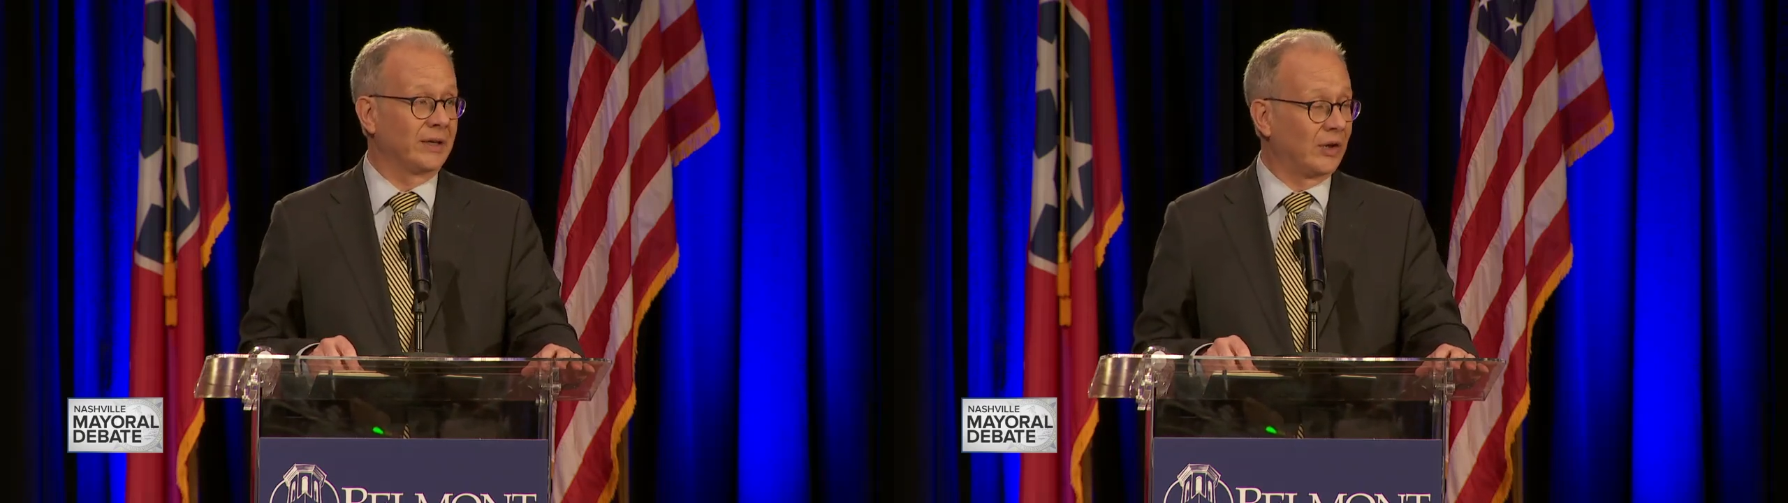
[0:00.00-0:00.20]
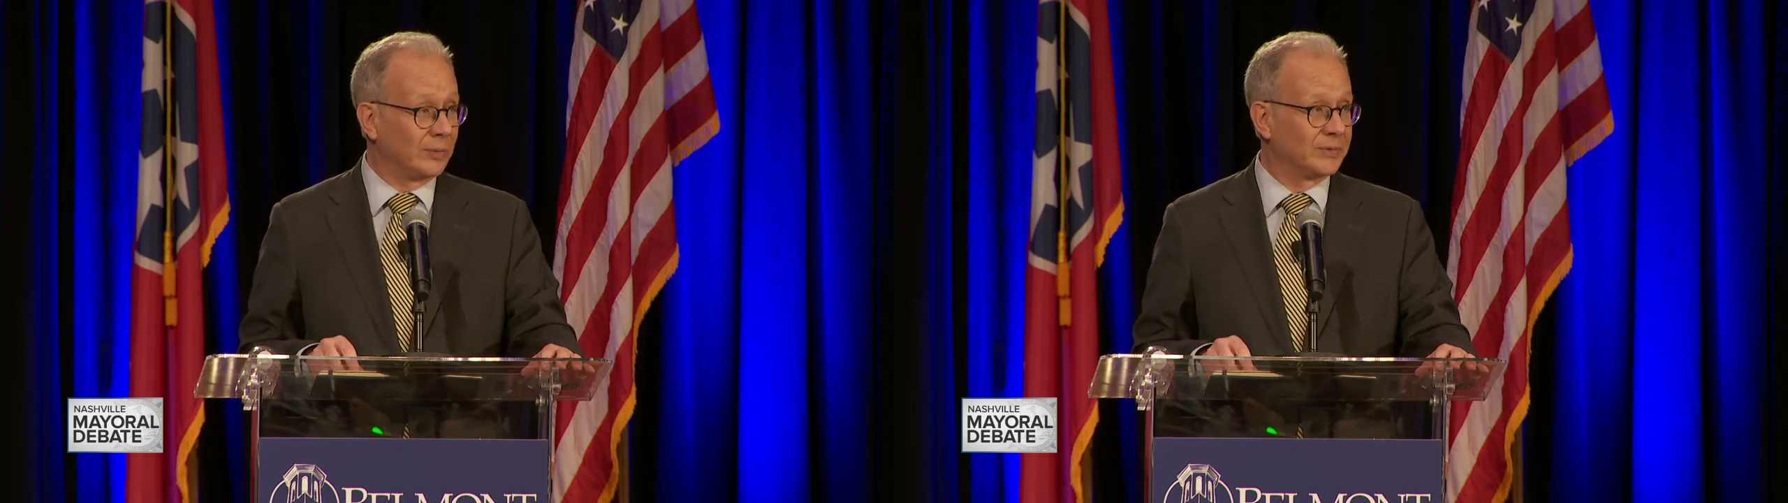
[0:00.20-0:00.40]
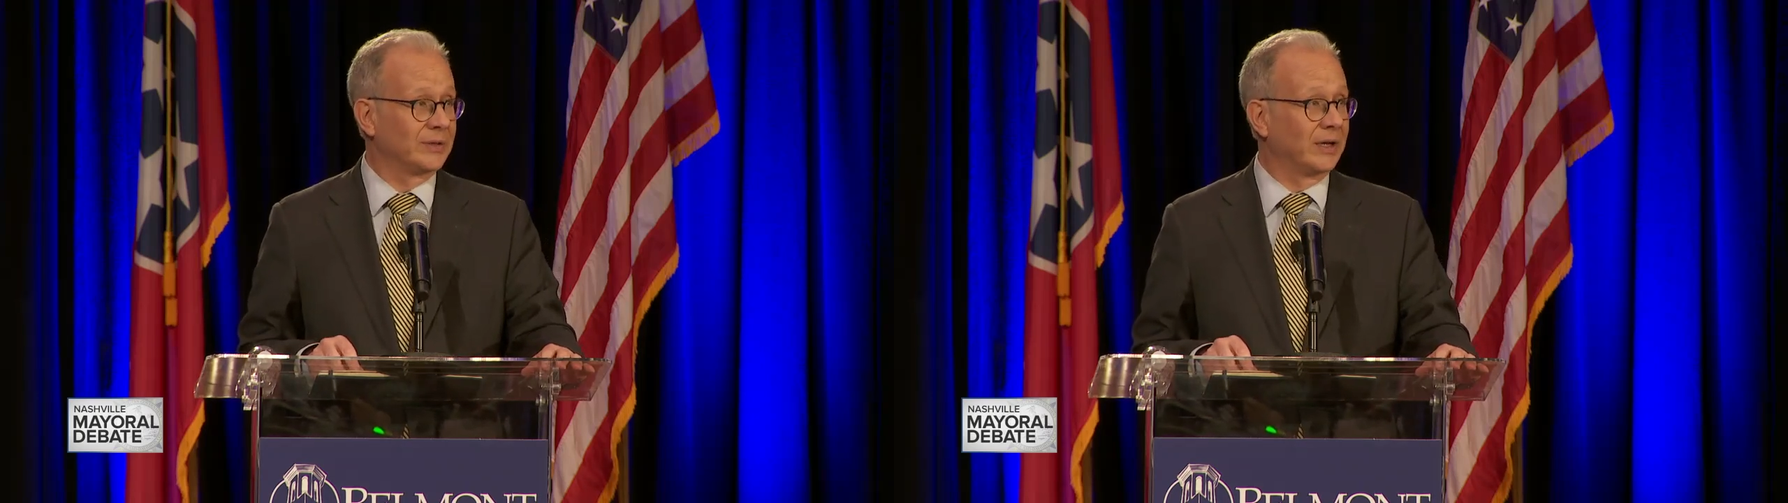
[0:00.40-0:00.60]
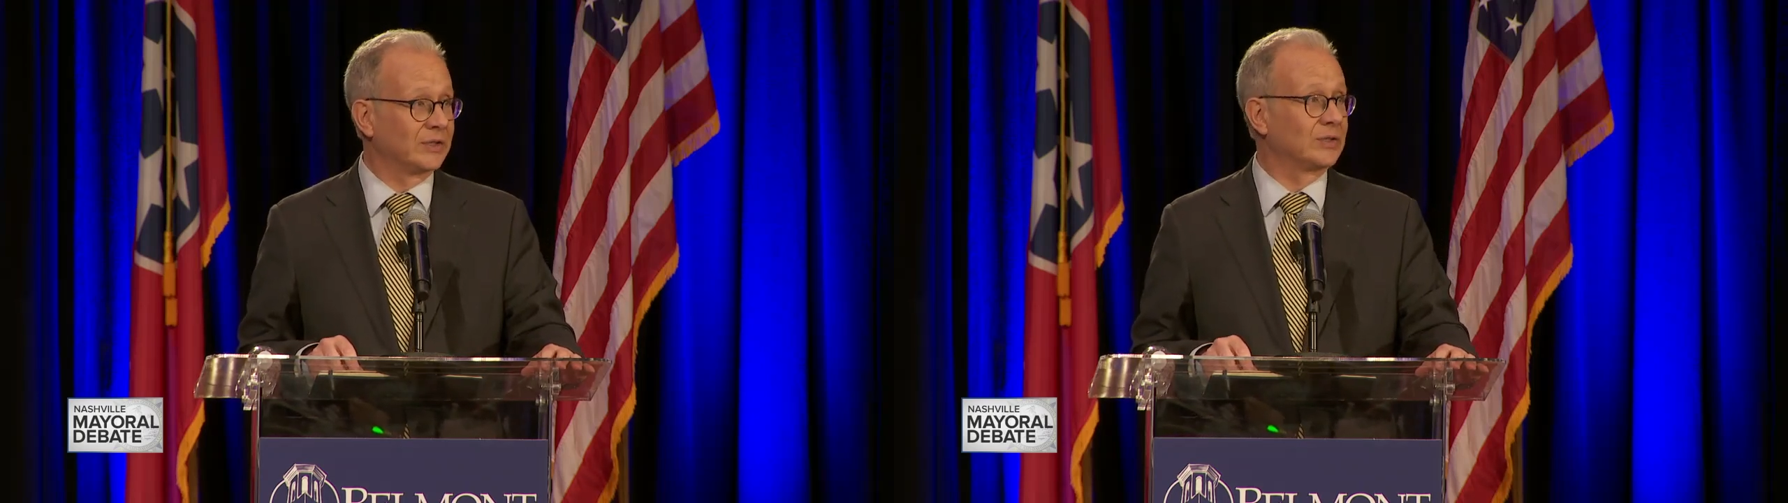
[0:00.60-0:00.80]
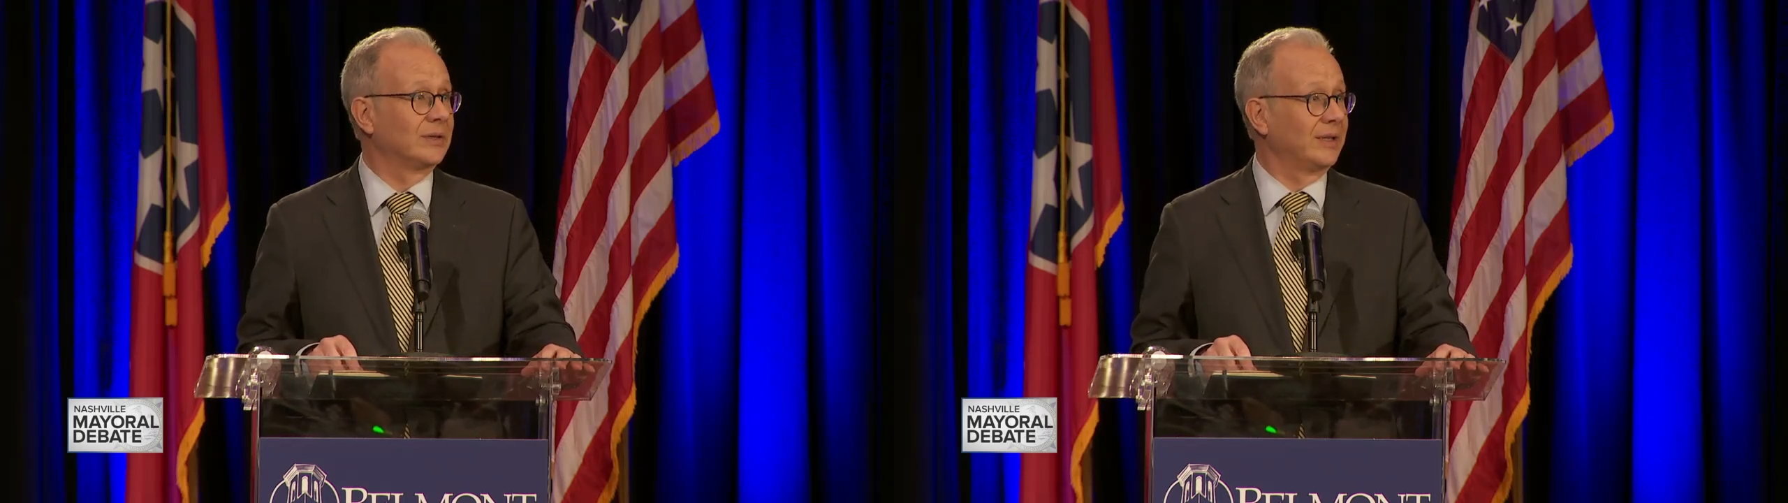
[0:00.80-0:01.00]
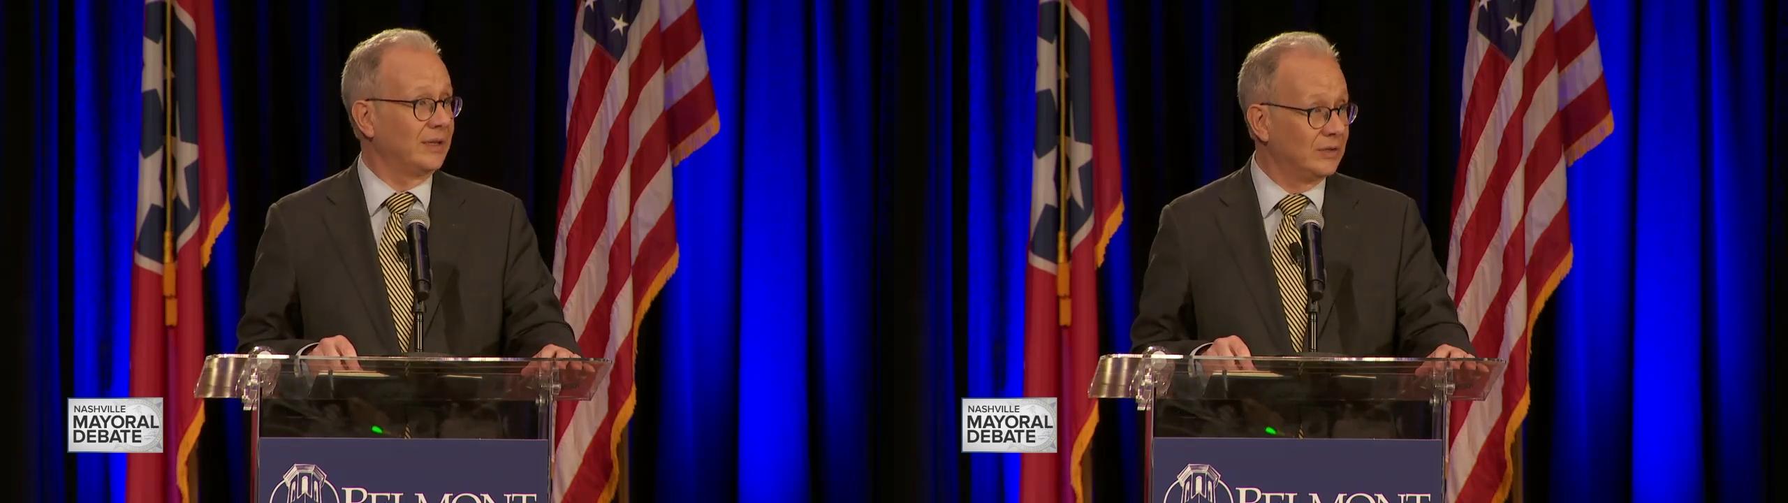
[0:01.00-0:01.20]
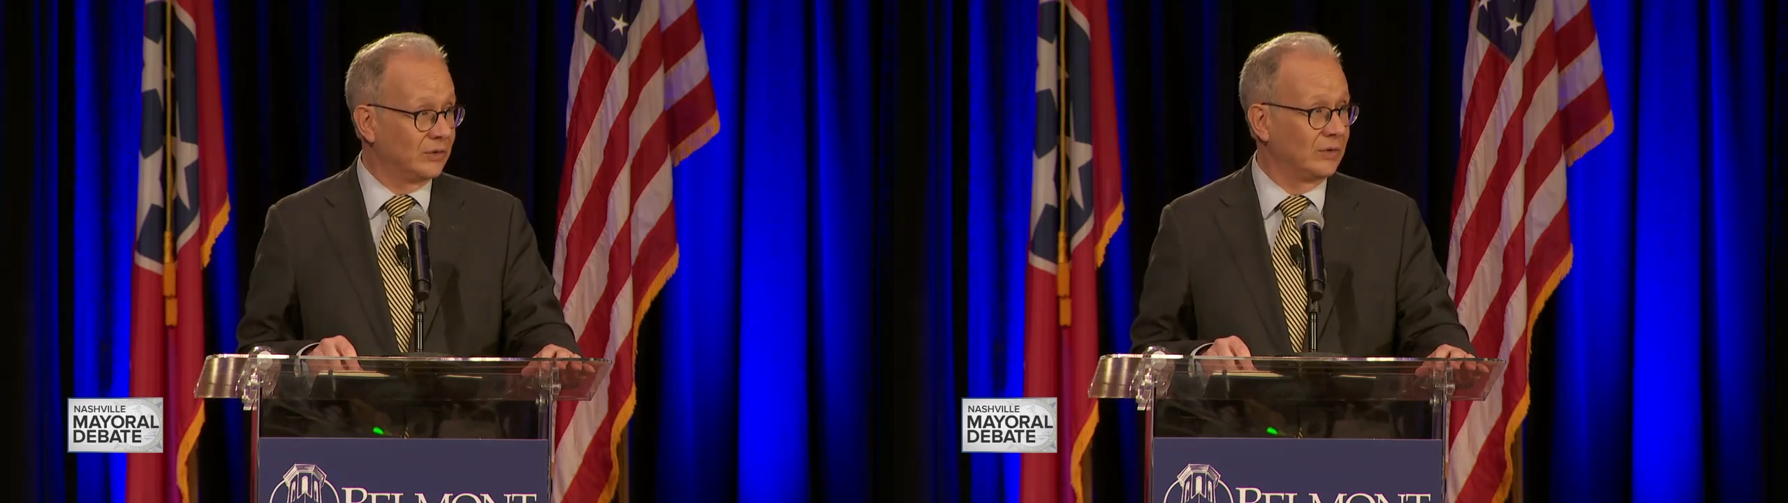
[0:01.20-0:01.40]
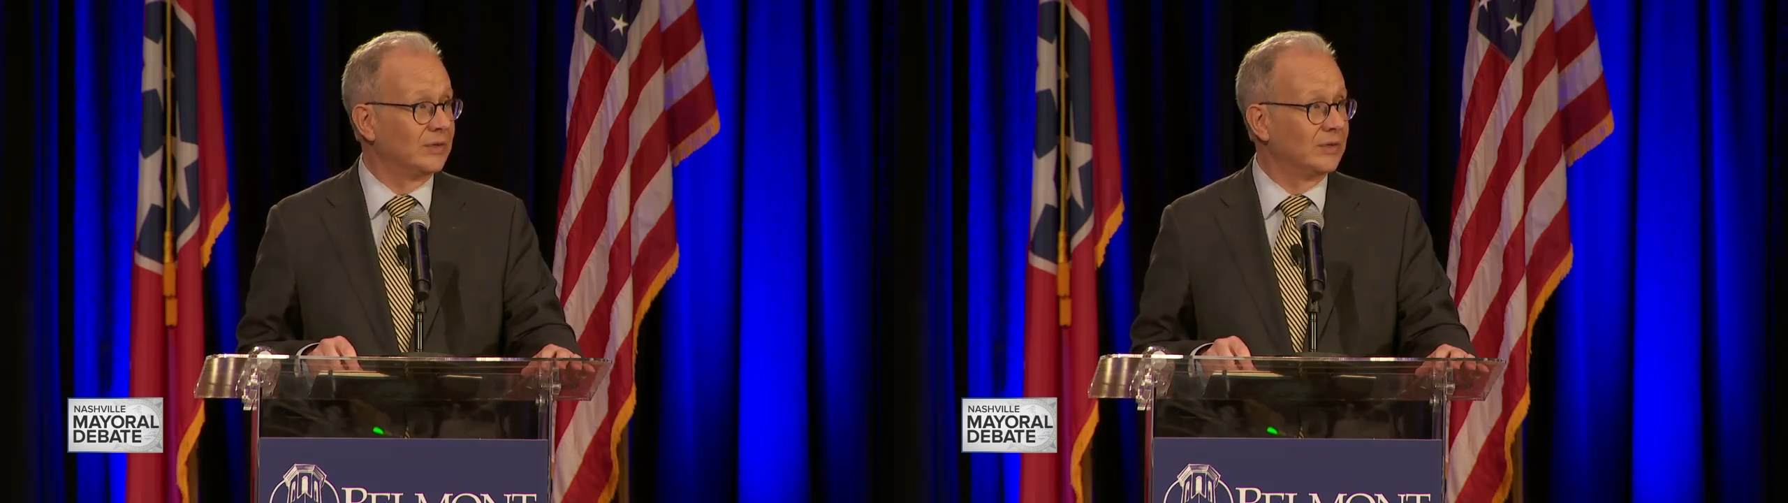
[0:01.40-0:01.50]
helped us heal